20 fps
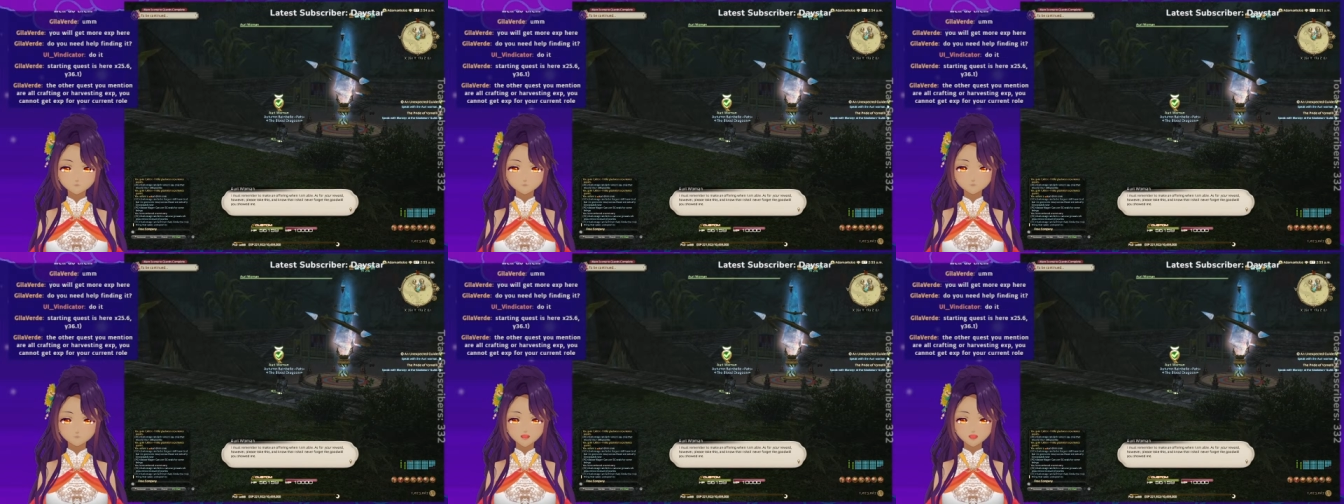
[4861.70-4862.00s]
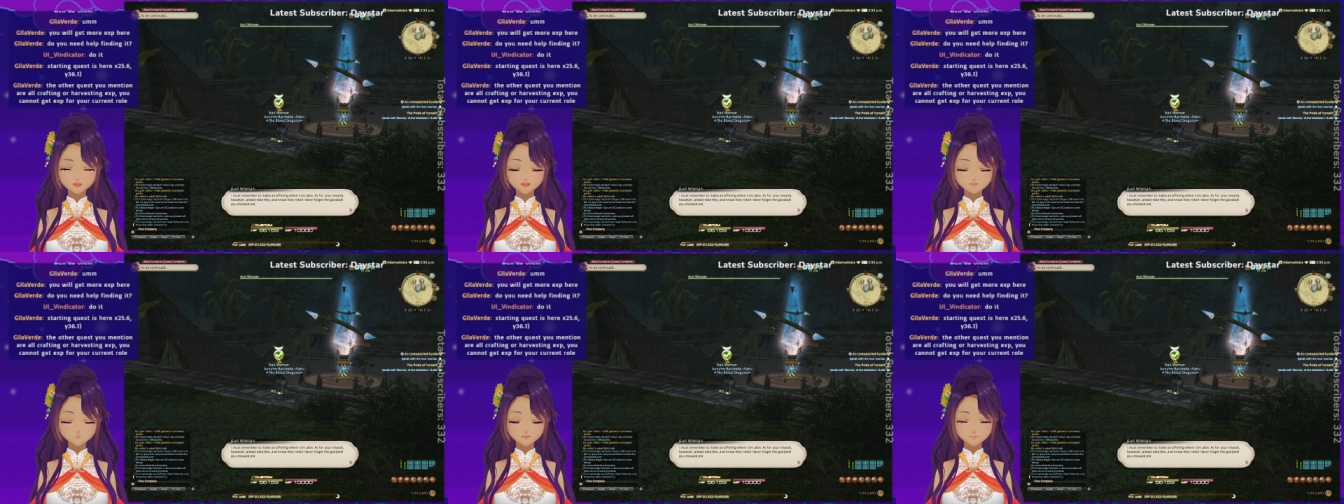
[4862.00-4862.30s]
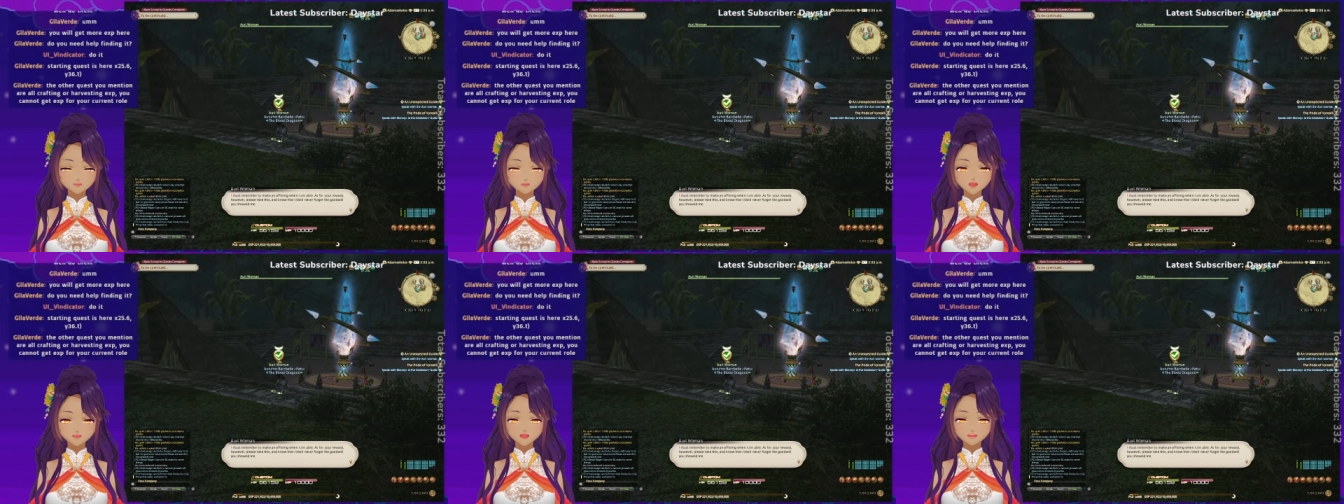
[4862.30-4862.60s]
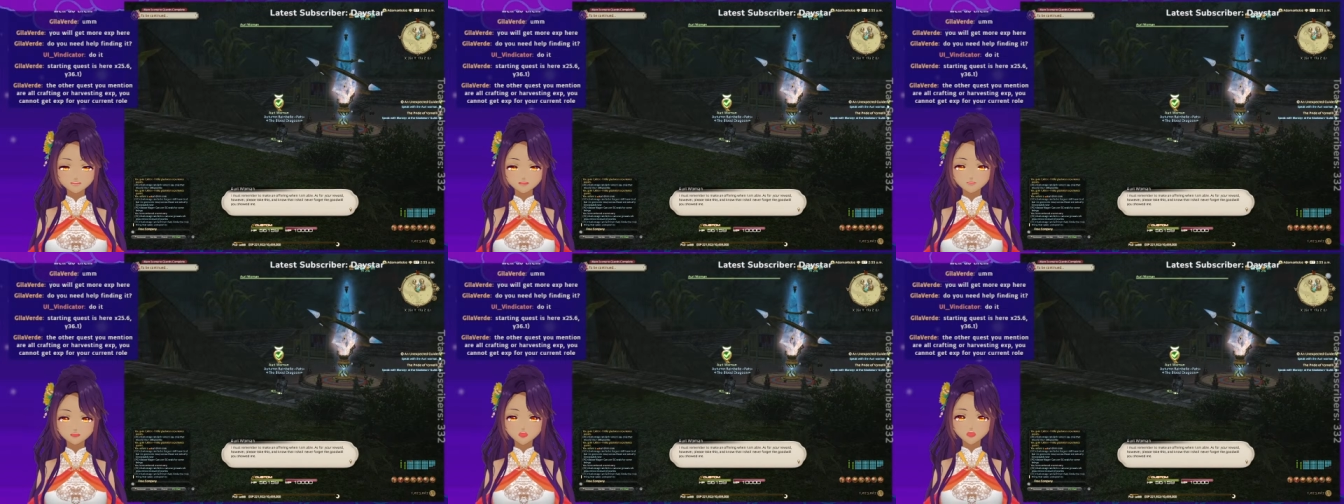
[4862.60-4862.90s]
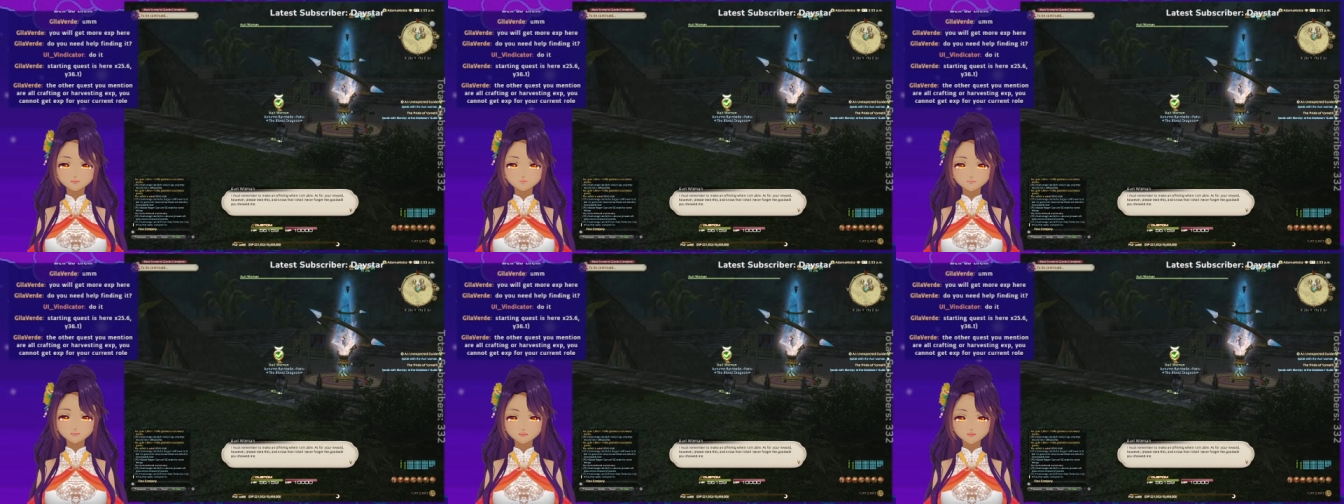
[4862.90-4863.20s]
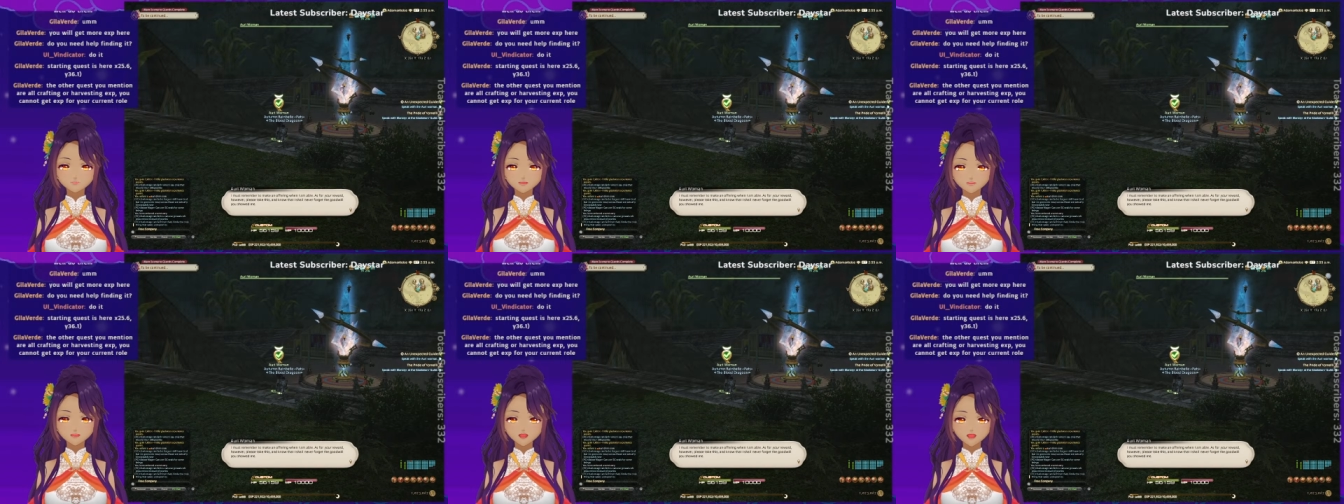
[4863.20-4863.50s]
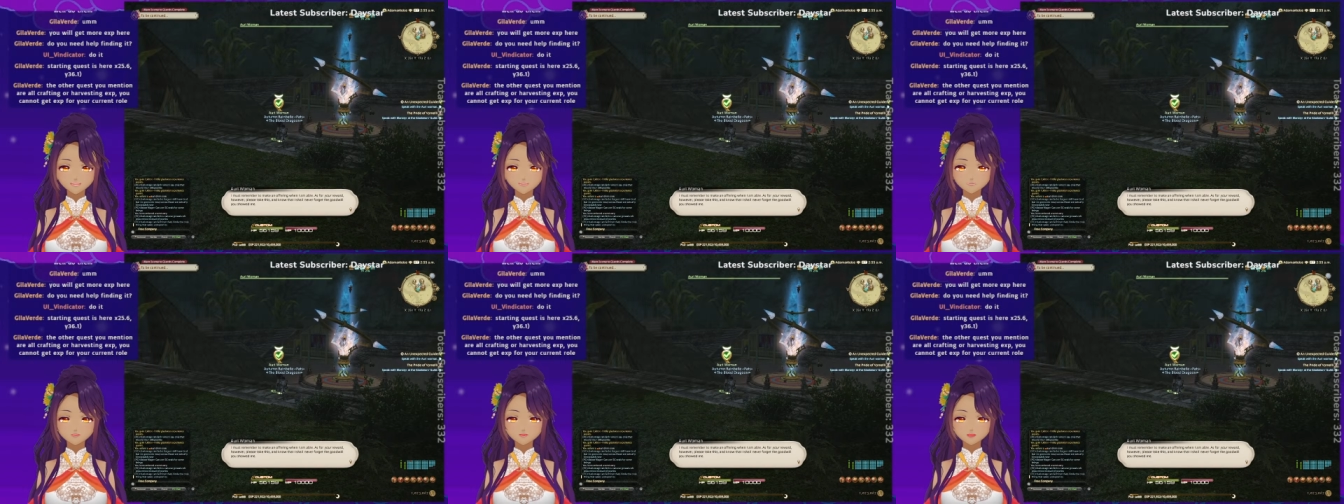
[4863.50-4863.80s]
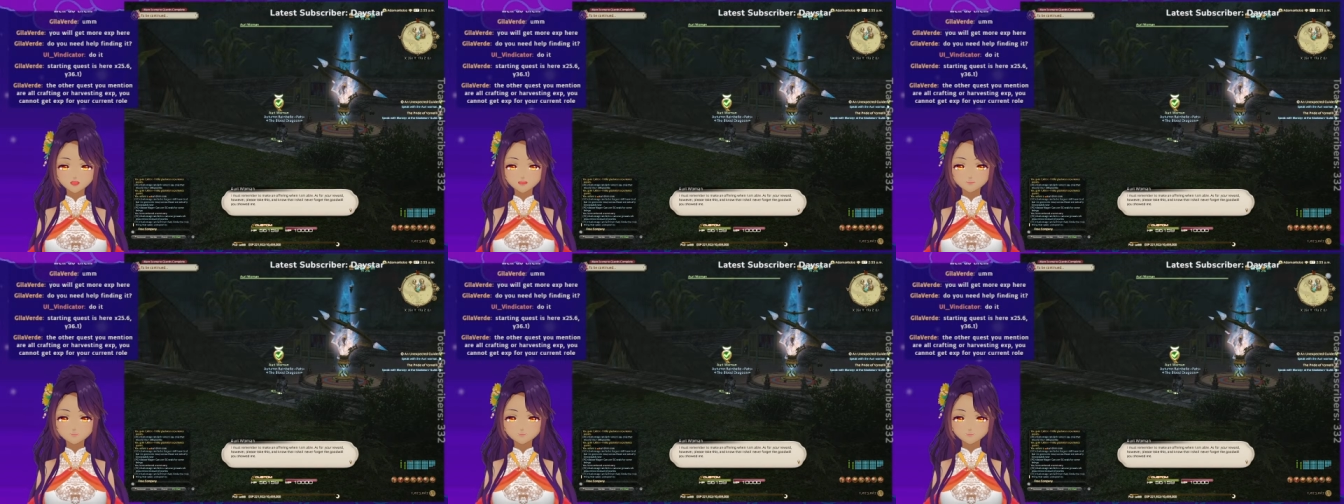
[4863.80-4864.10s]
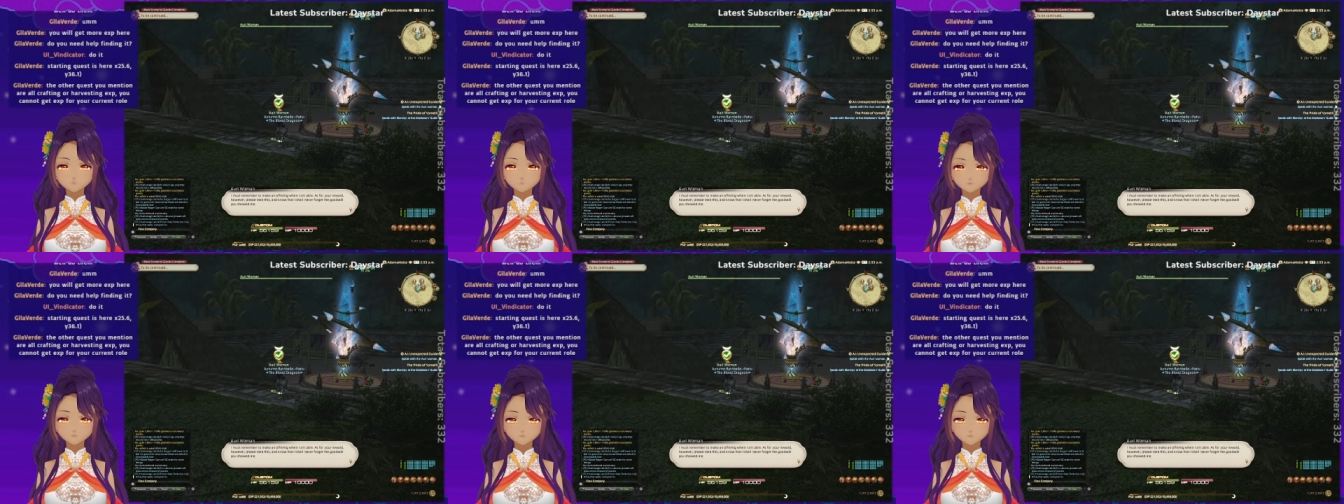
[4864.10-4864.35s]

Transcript: I must remember to make an offering when I am able.